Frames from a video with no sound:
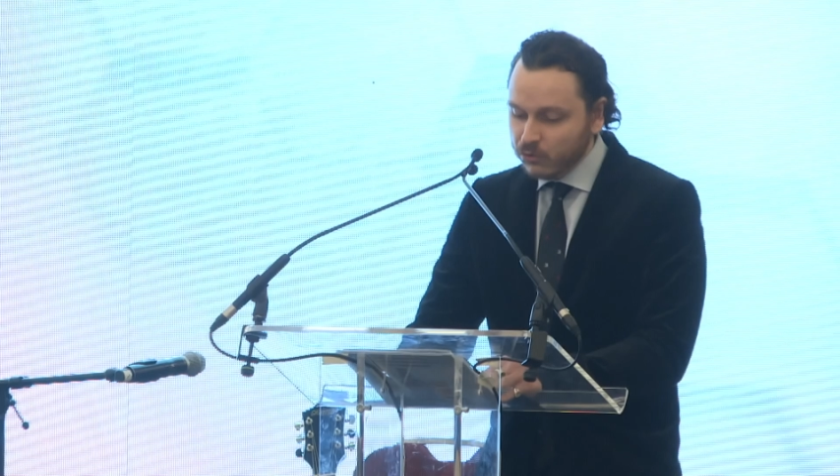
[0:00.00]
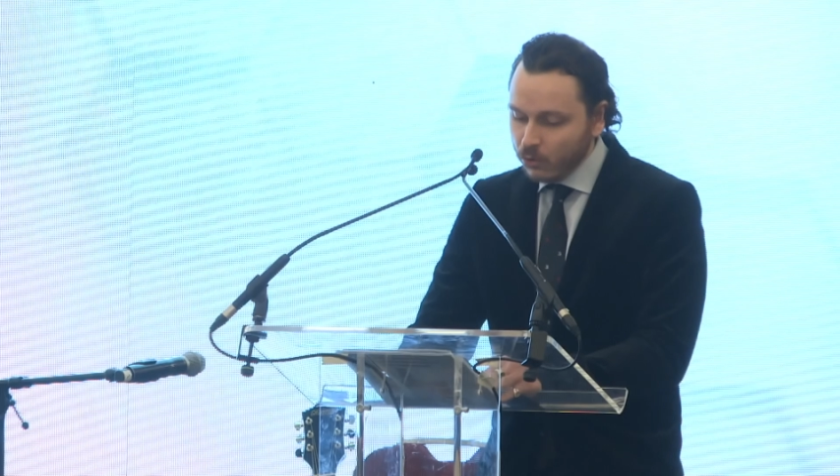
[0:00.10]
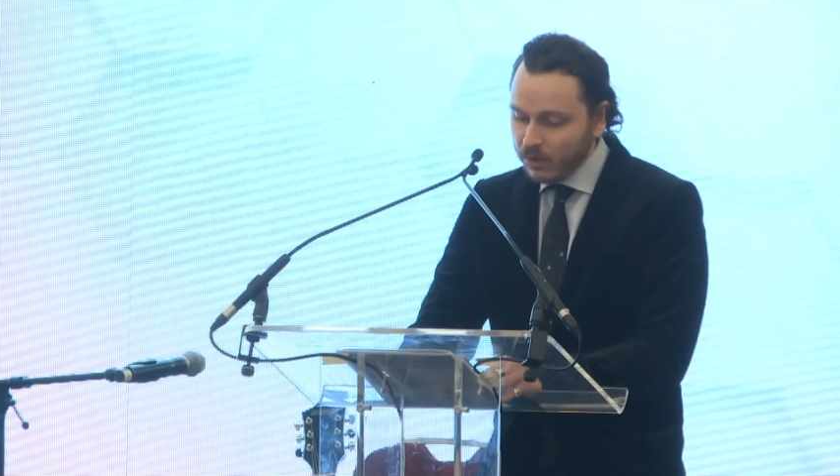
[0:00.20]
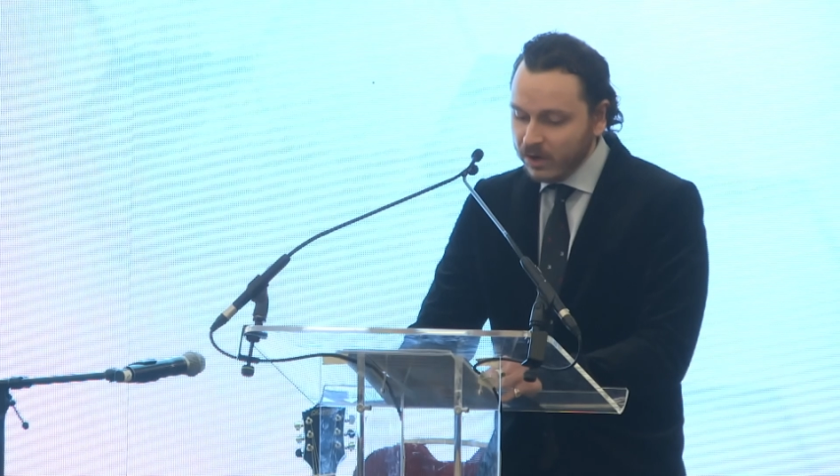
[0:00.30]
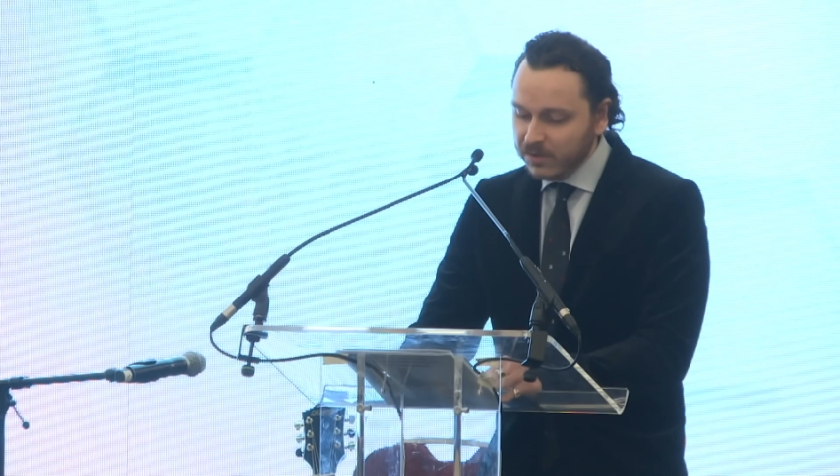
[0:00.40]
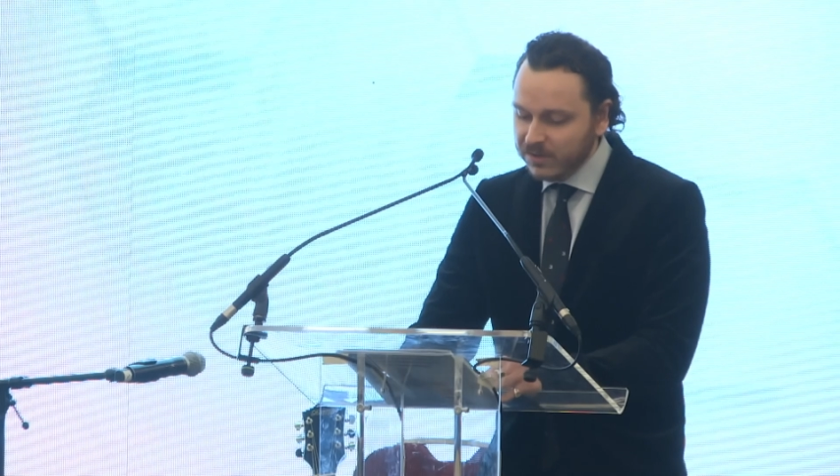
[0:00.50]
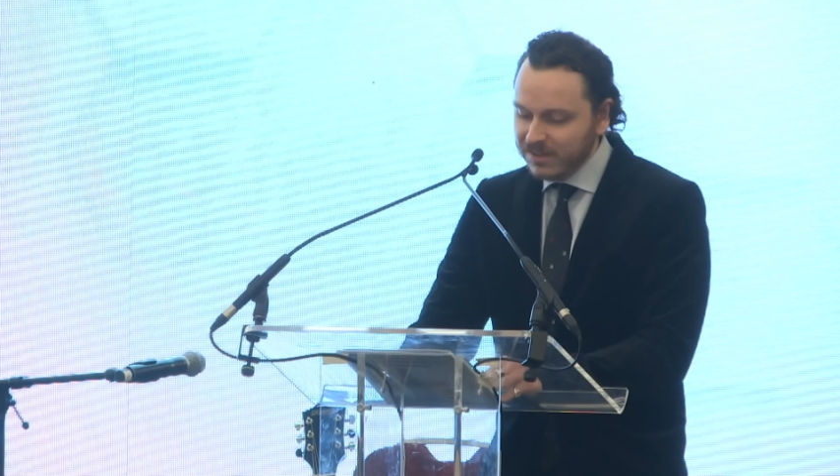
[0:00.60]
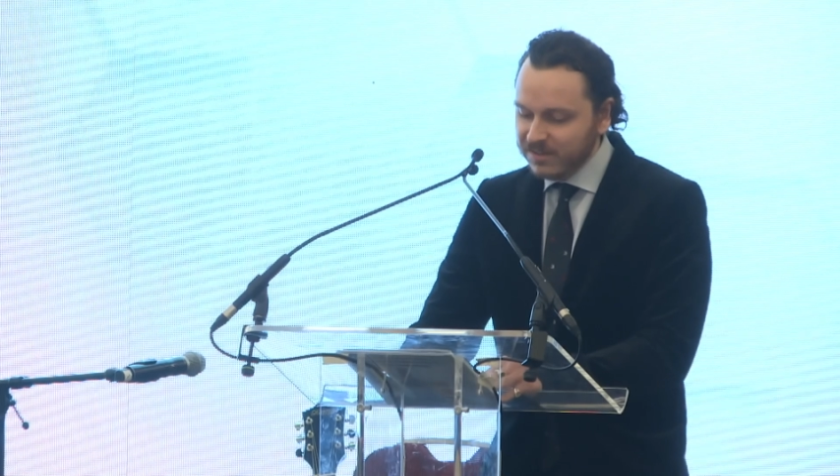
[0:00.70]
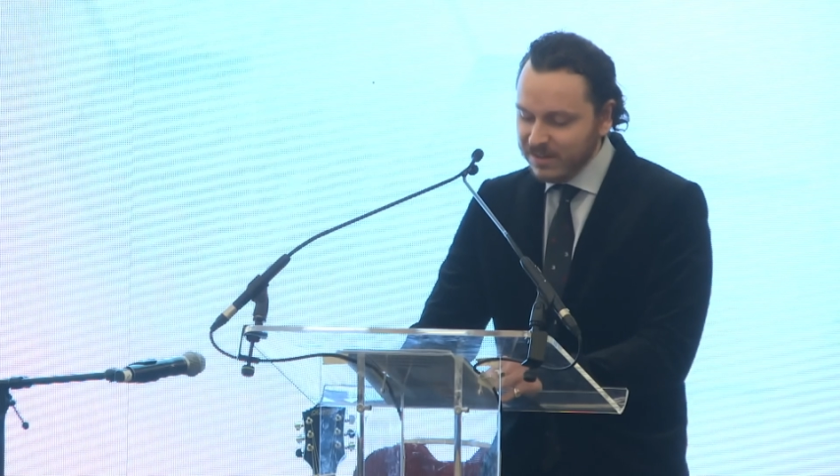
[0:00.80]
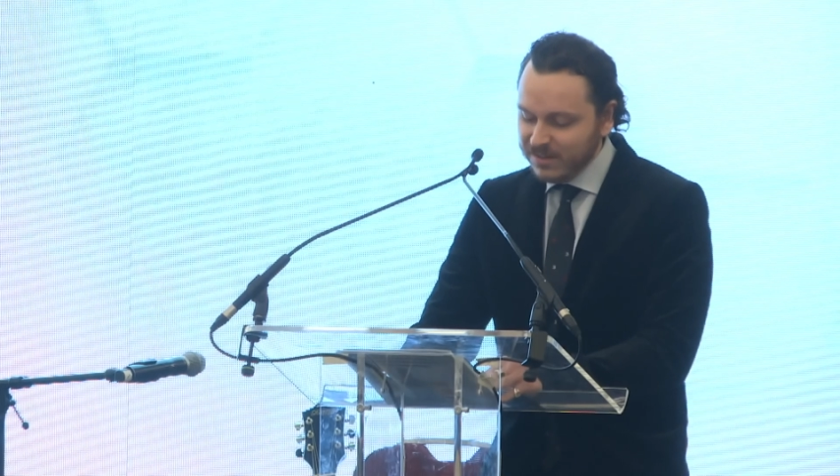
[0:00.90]
join us
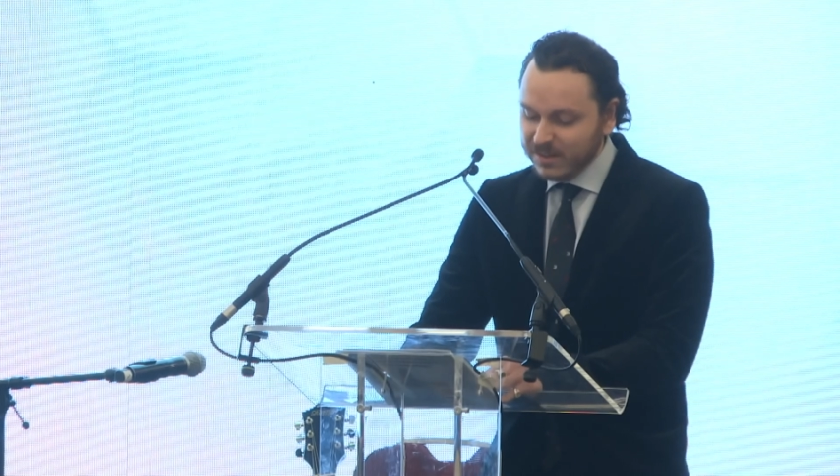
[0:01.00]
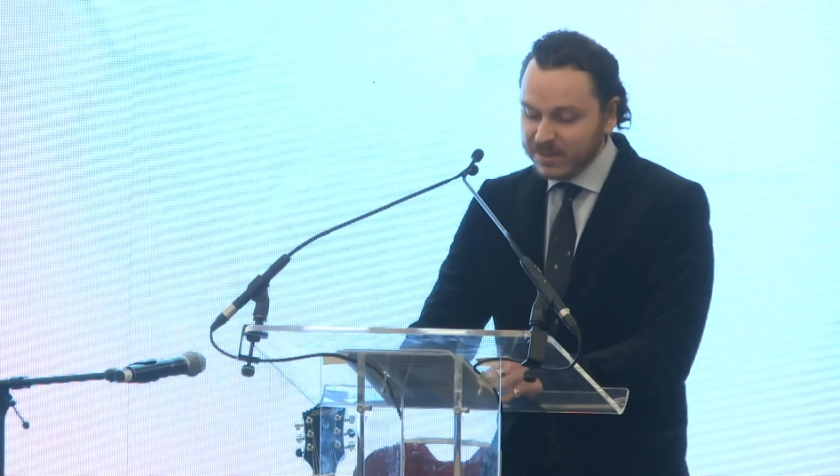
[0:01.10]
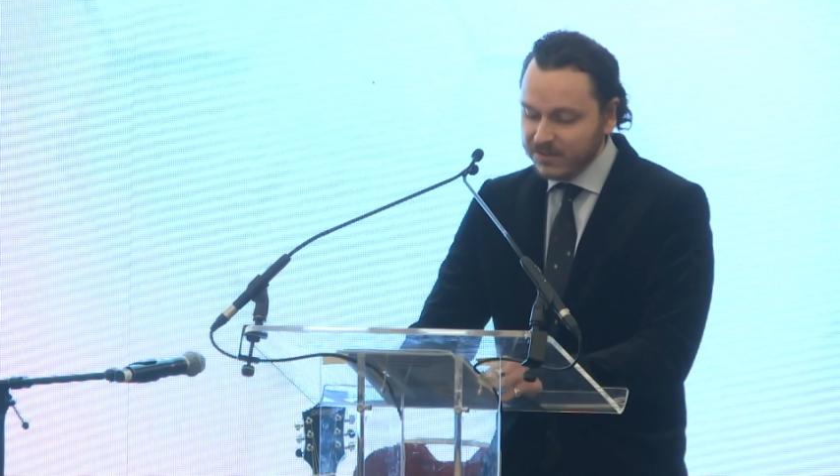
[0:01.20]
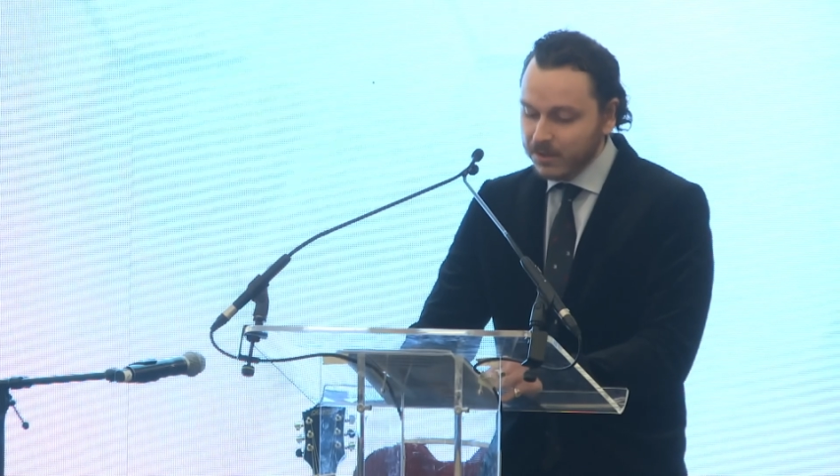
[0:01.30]
in seizing this